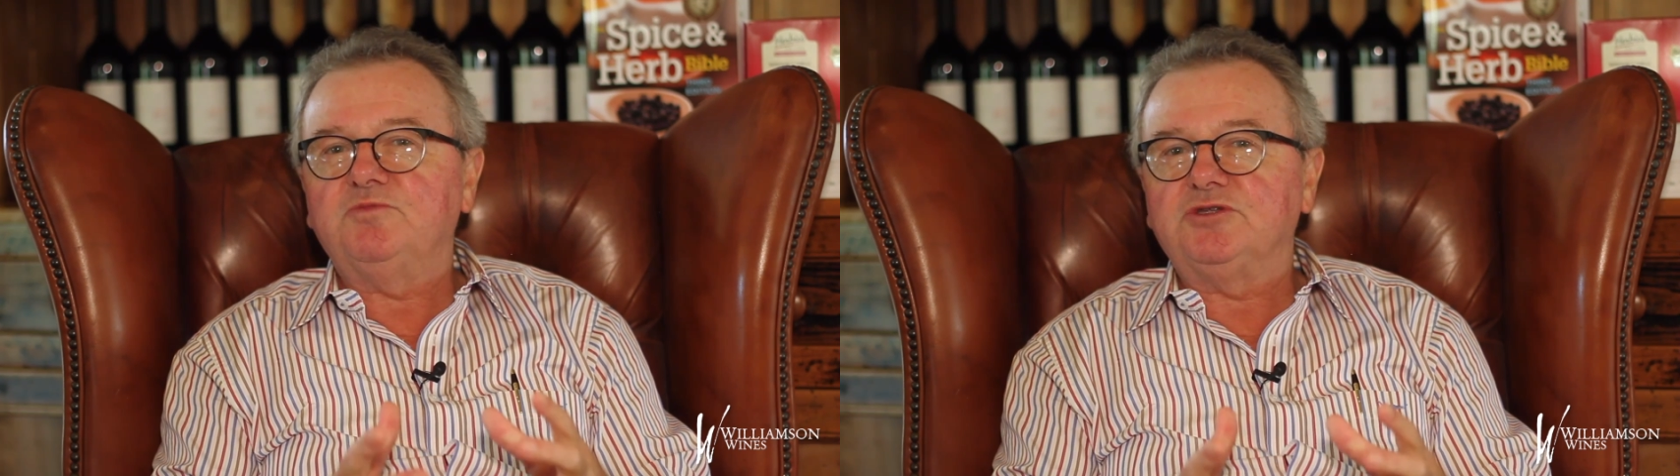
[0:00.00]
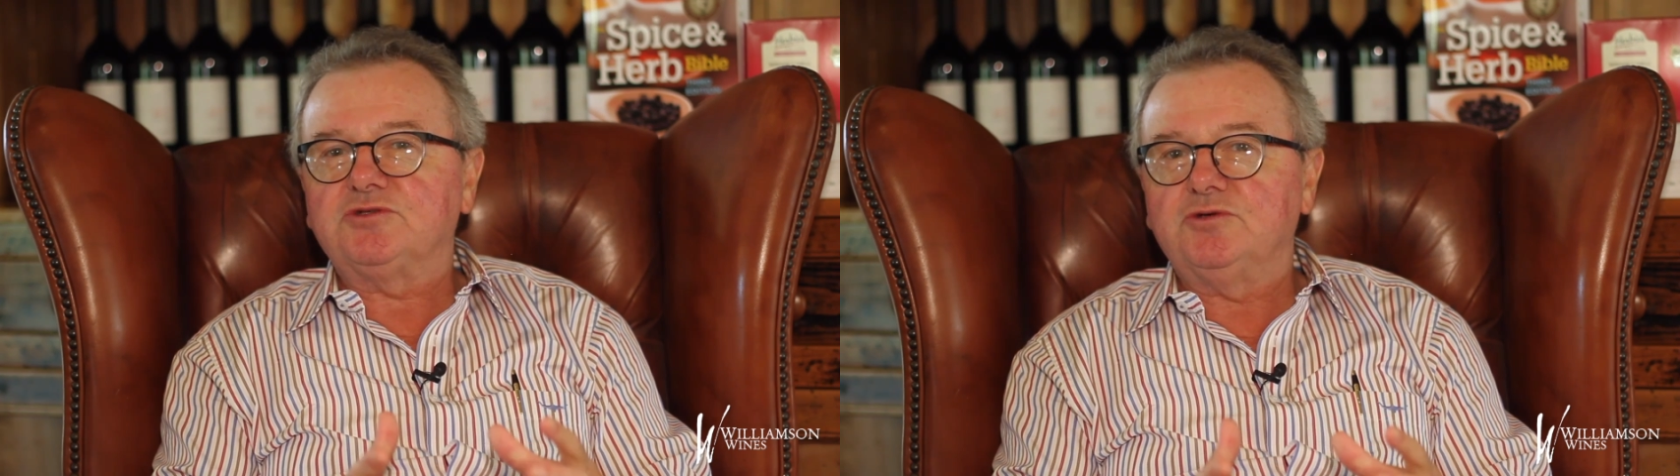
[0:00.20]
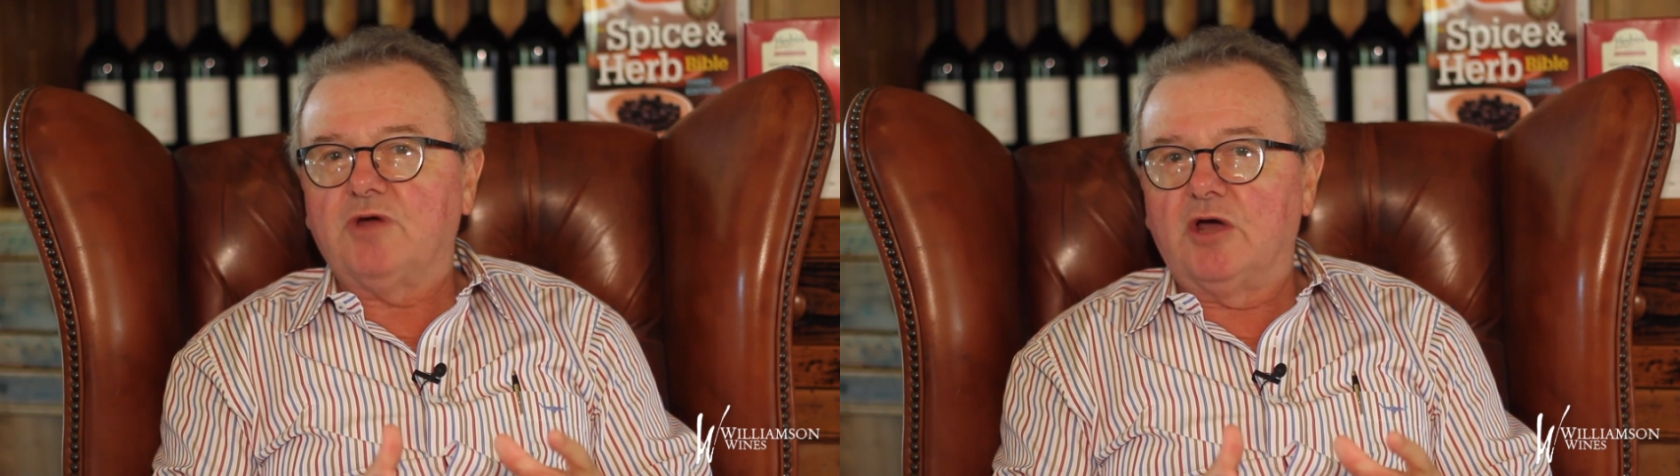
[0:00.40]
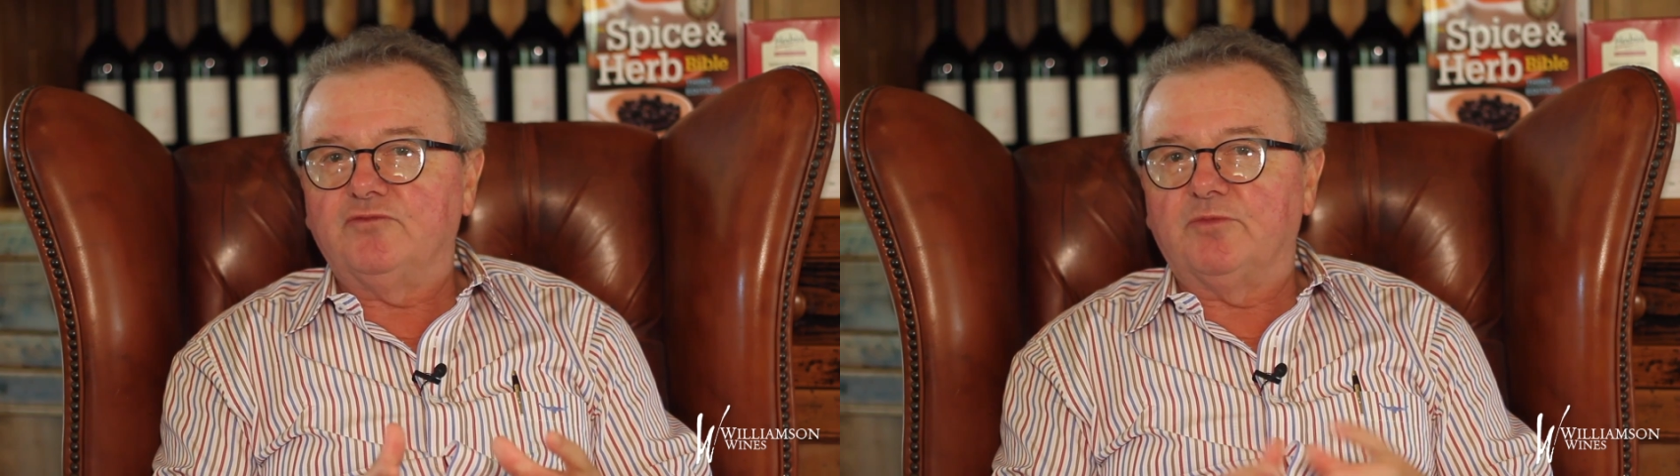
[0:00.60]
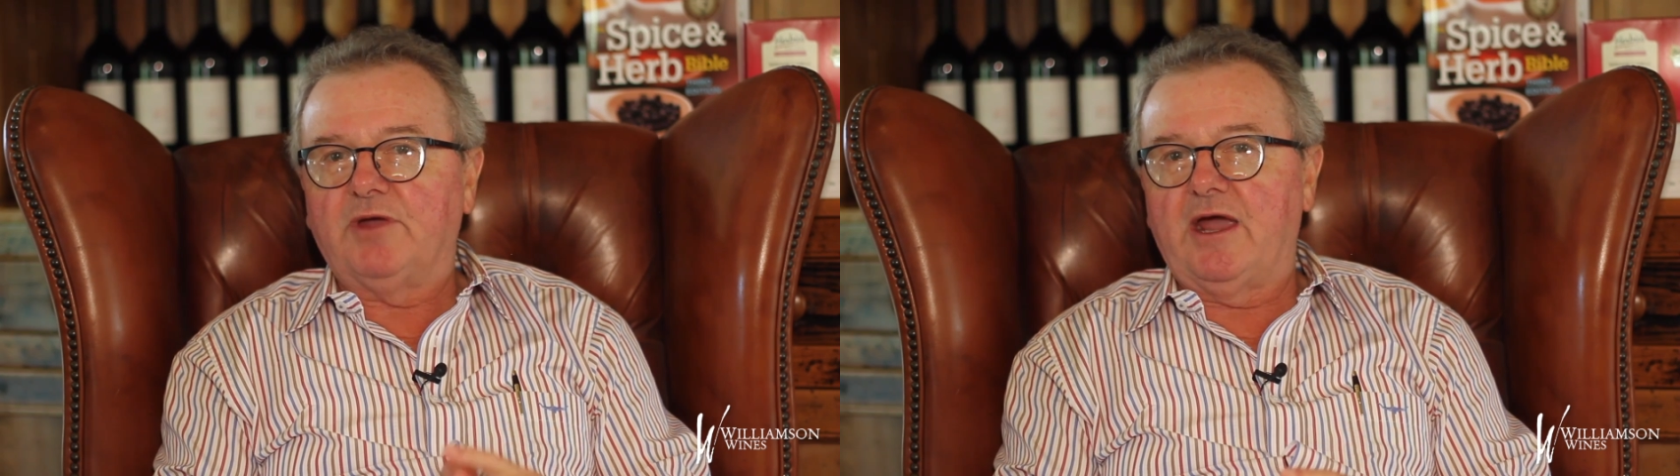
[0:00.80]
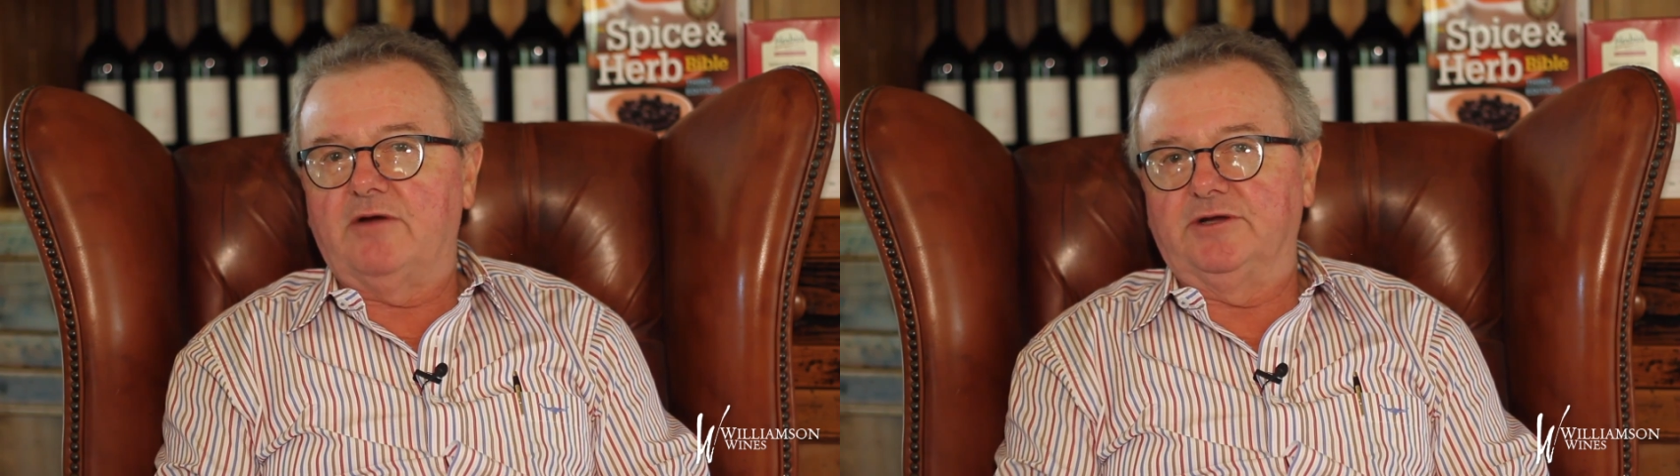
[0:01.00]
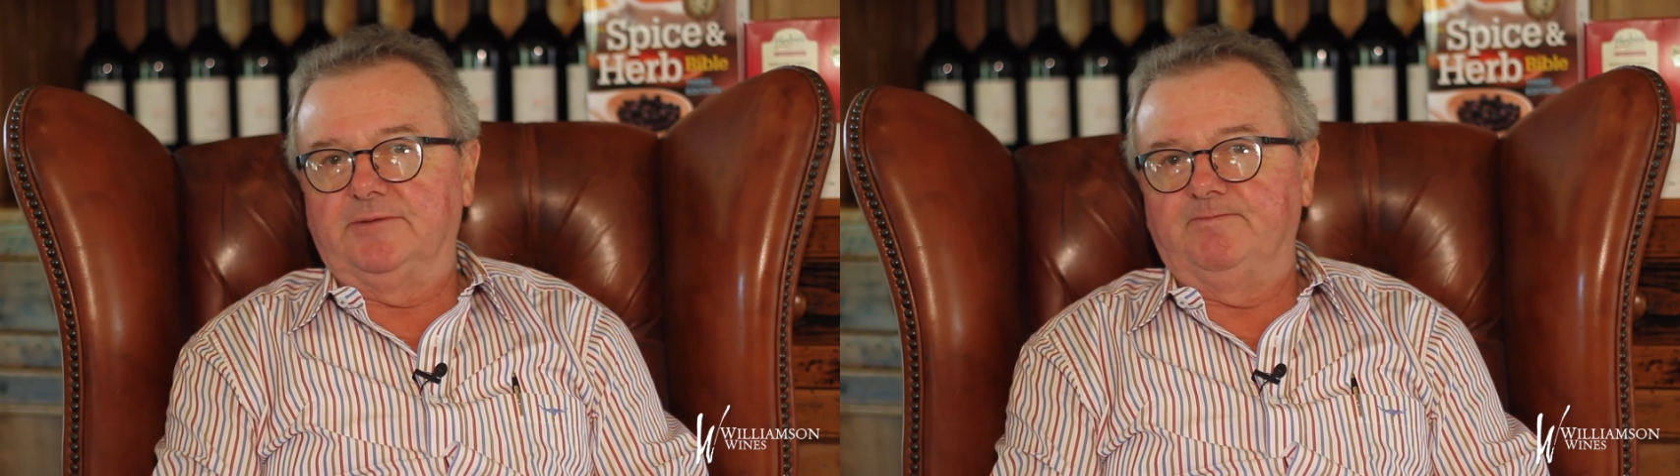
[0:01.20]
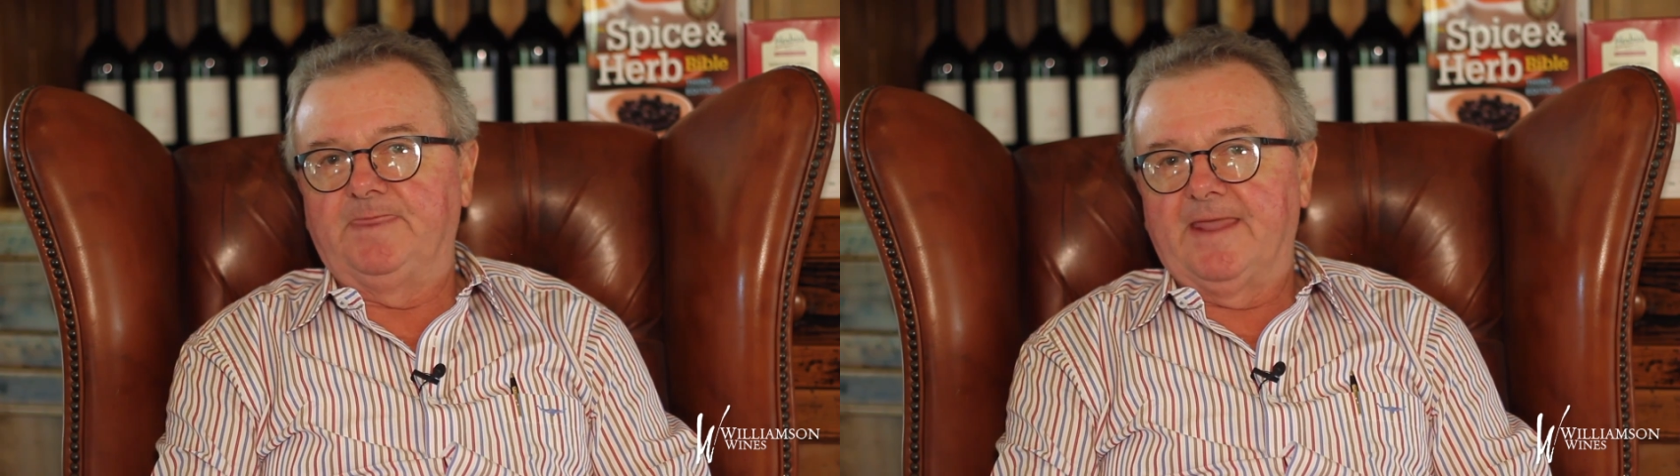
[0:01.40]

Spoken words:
to be too overpowering.